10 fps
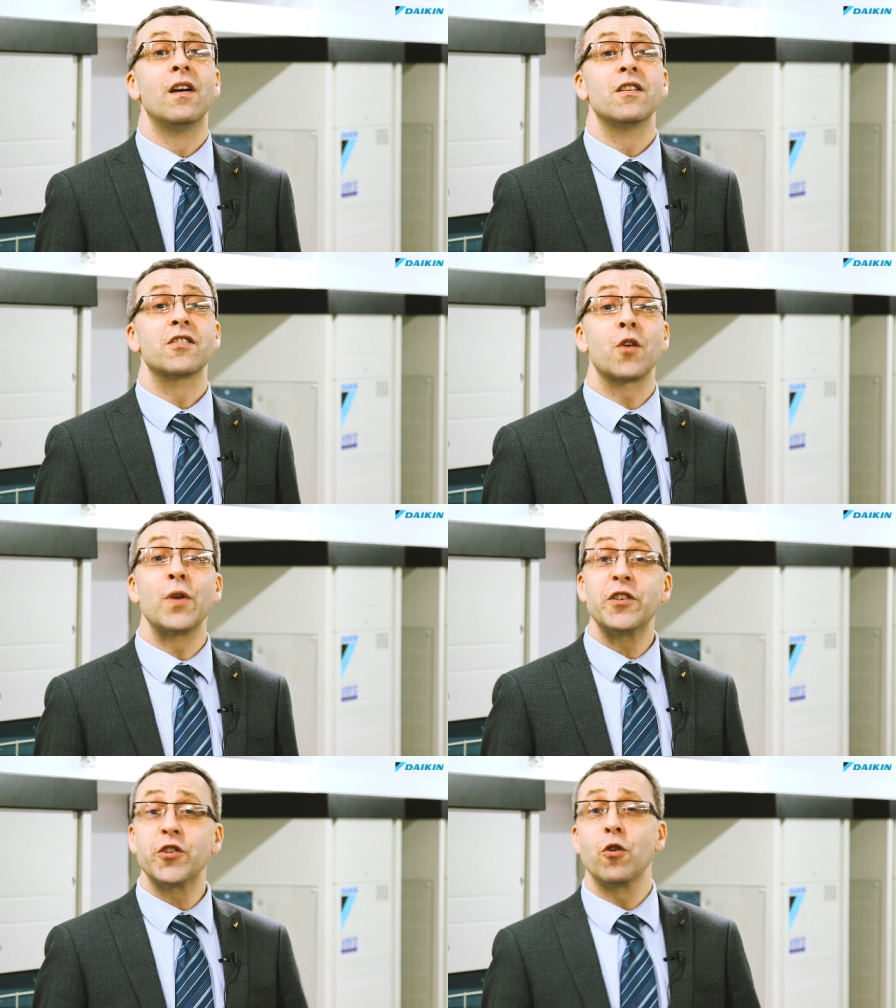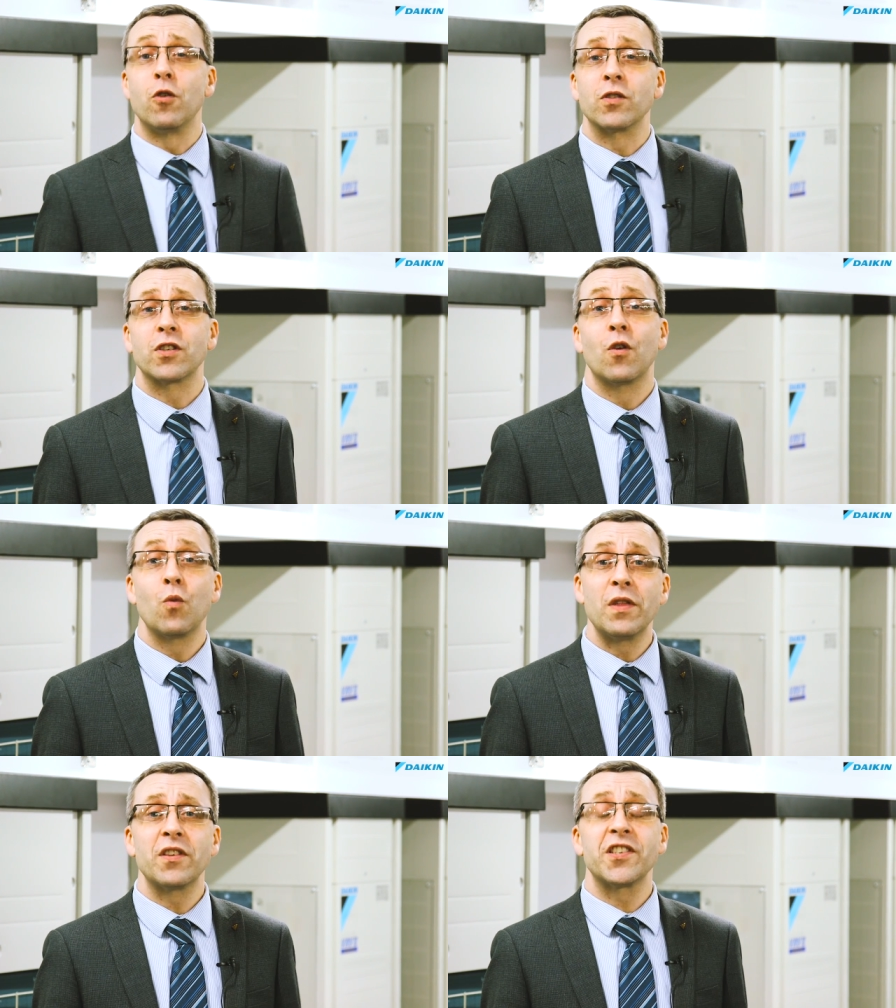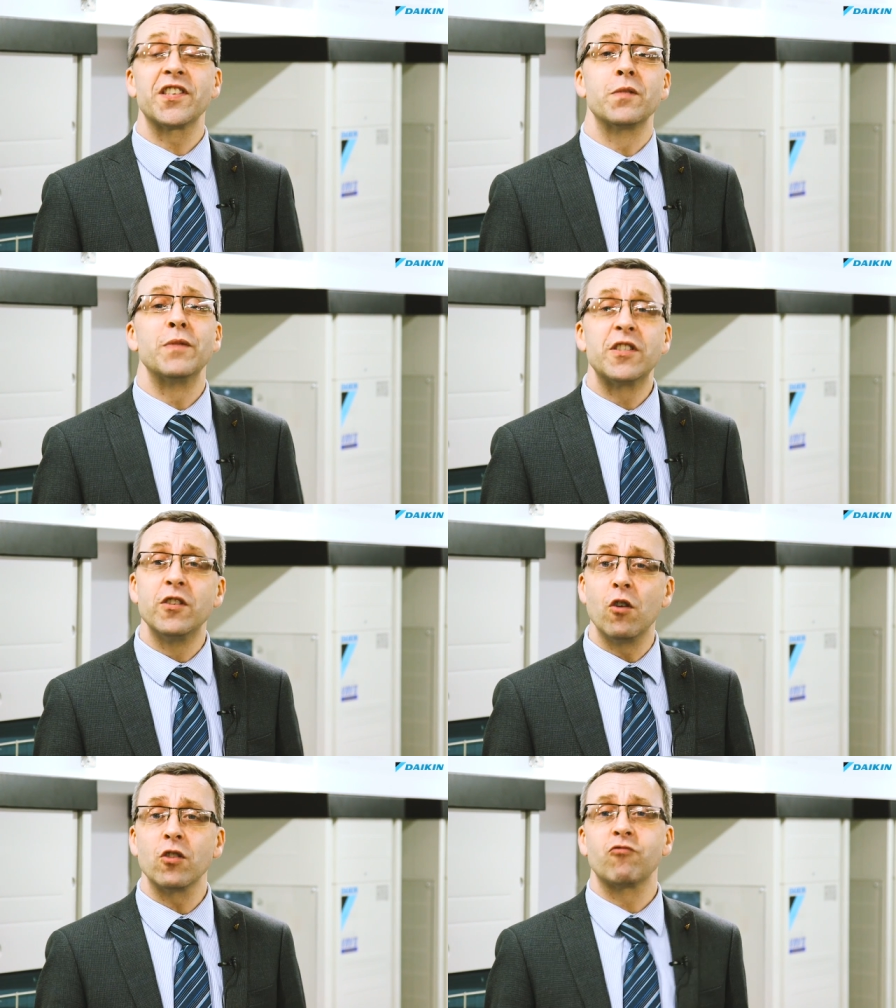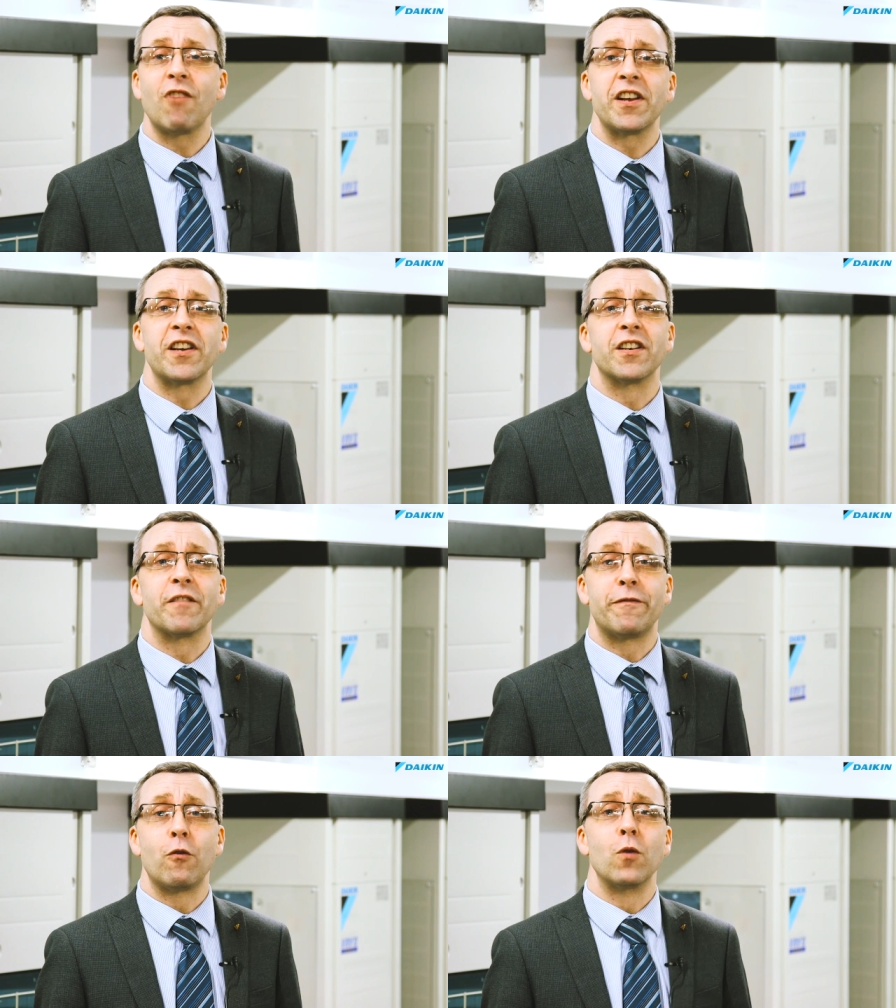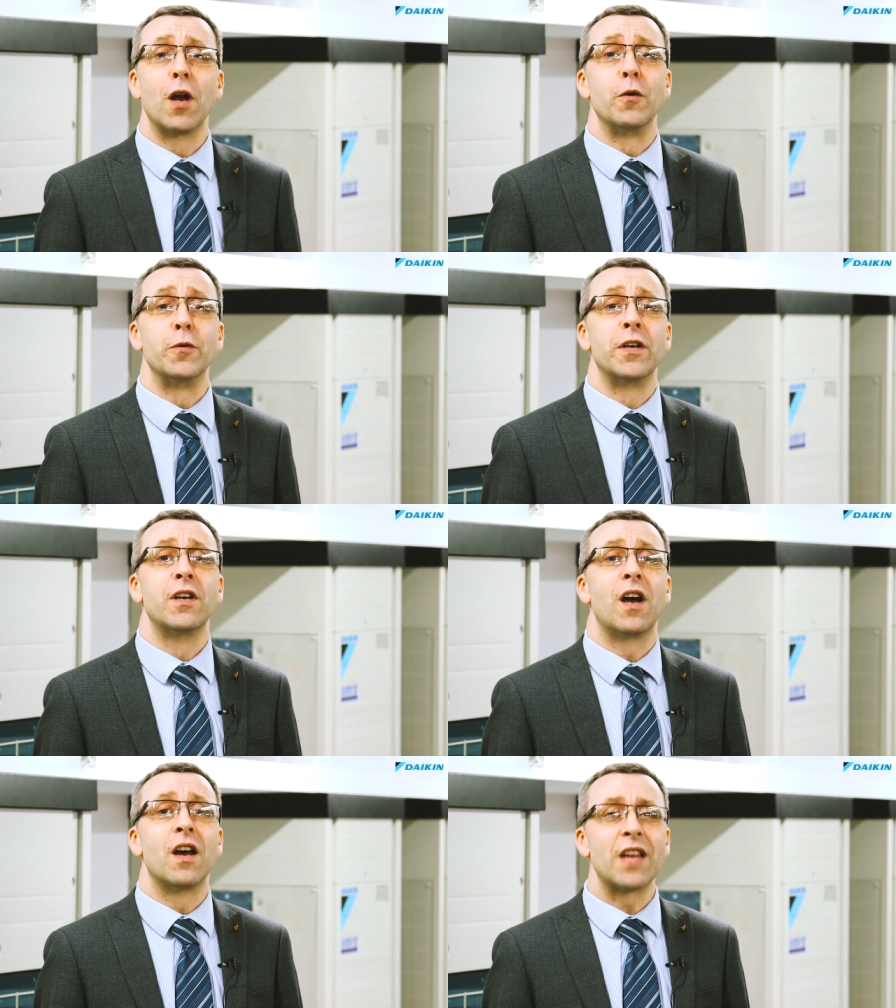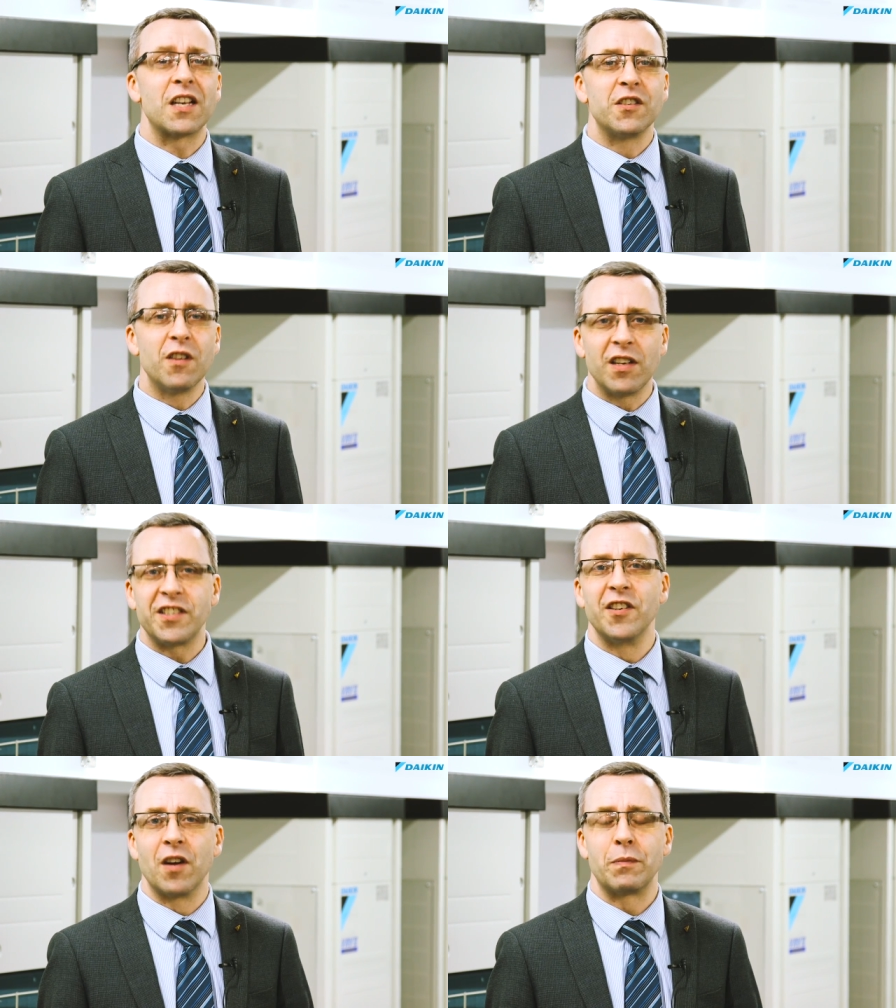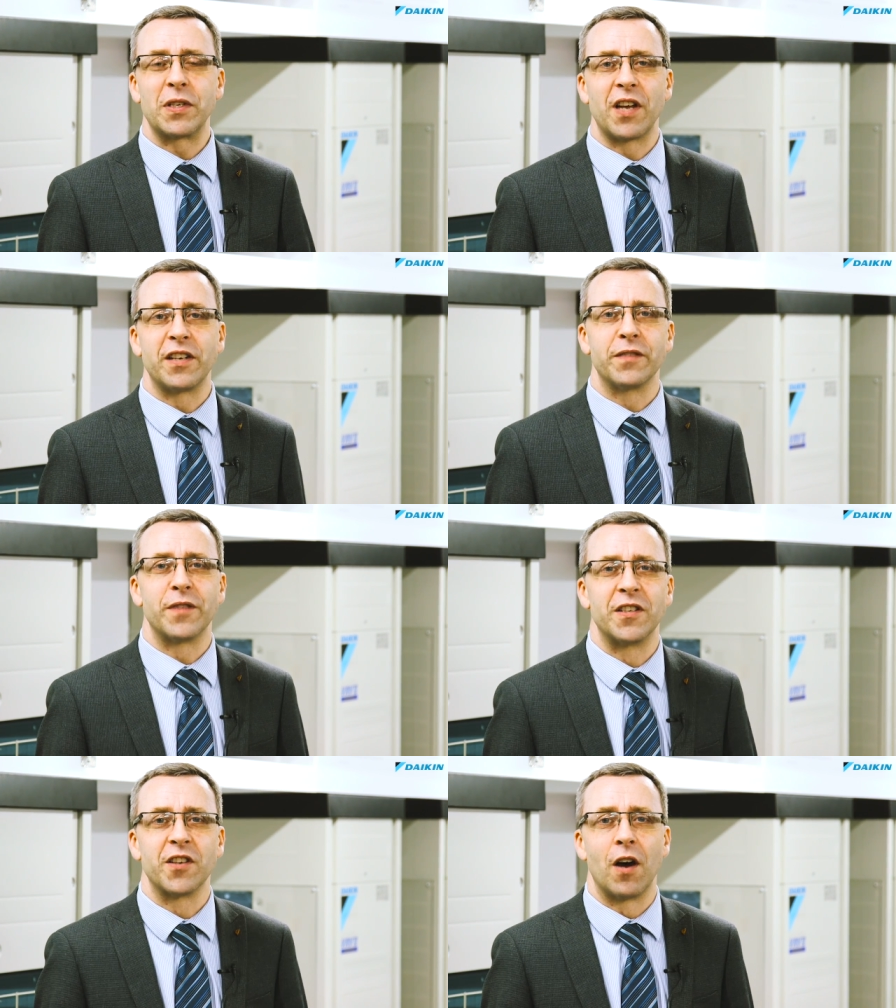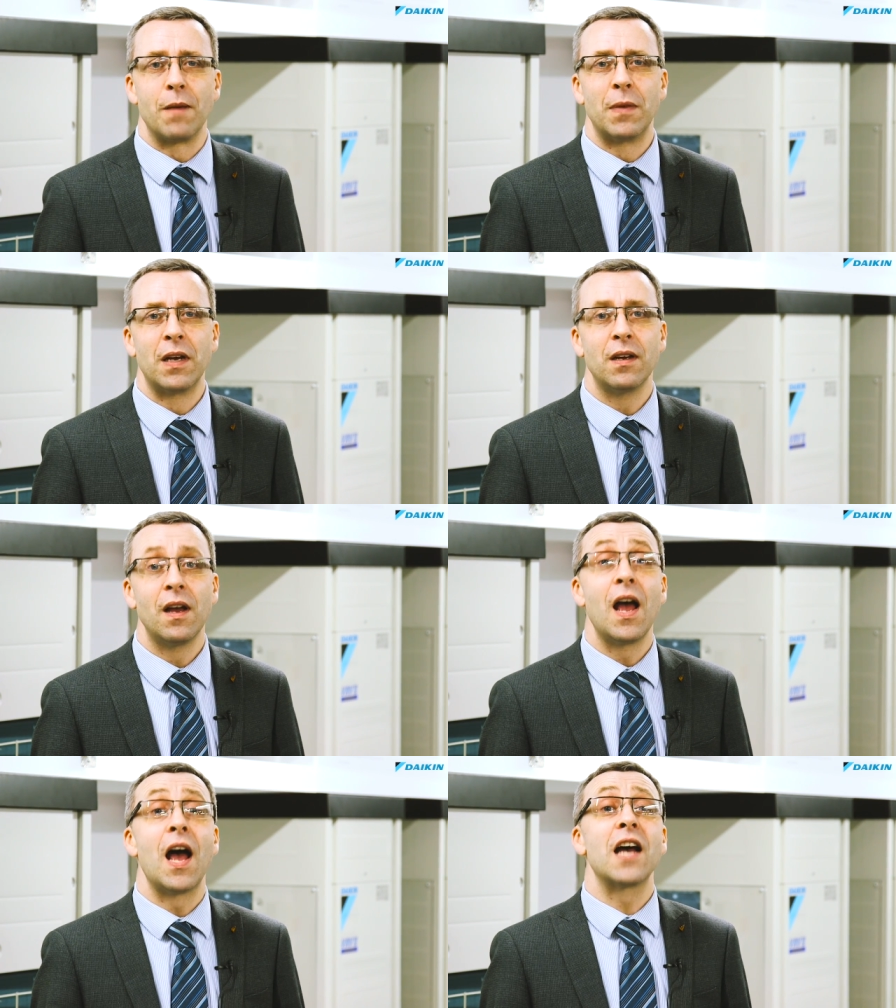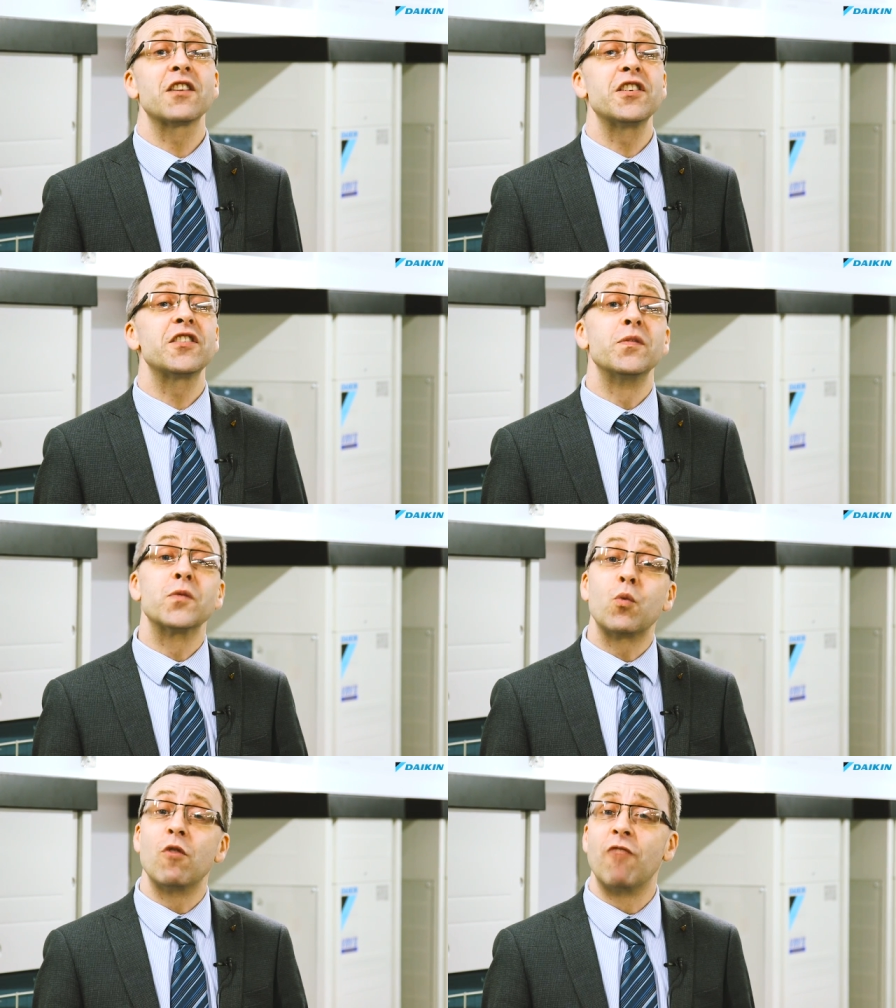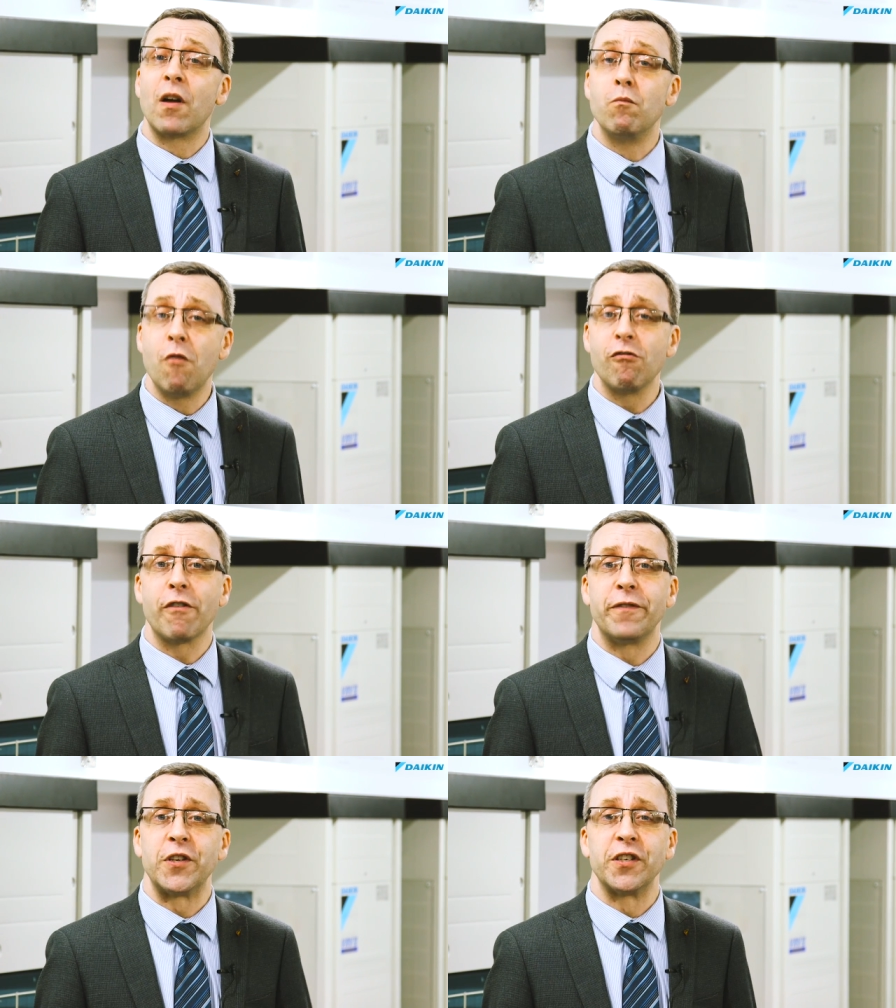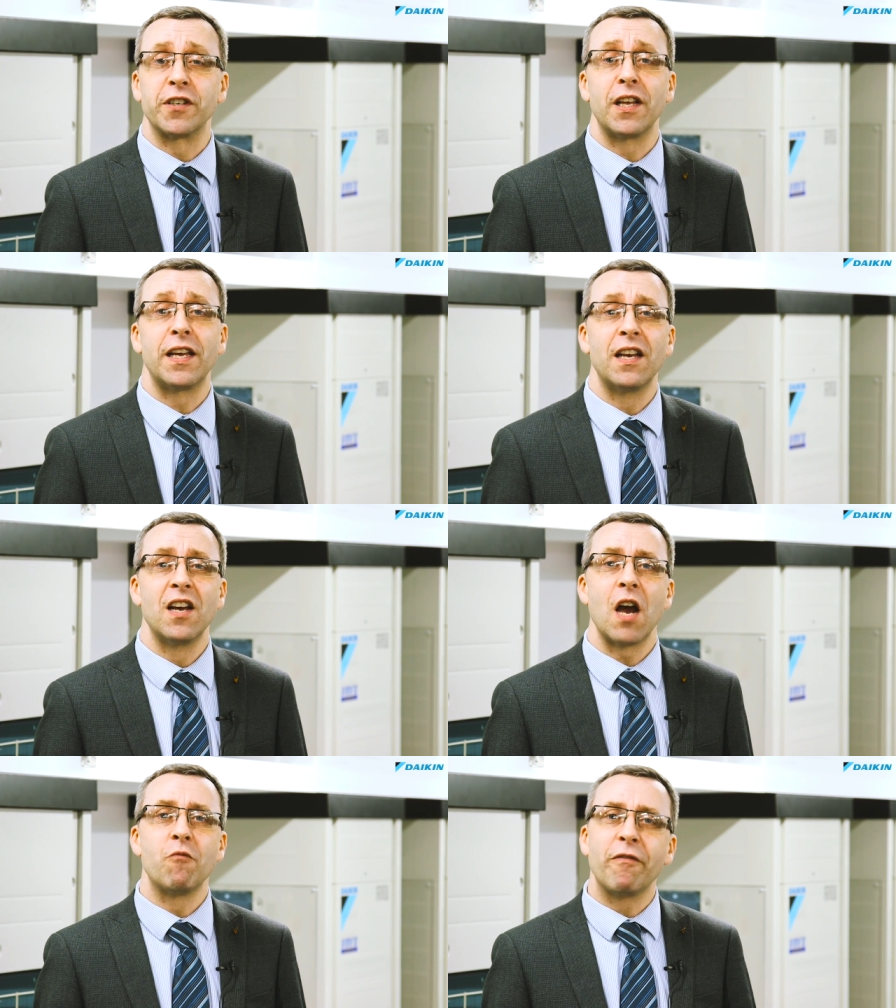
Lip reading: So in short, when the system is not running at full load, and that's 99% of the time, our systems will run more efficiently and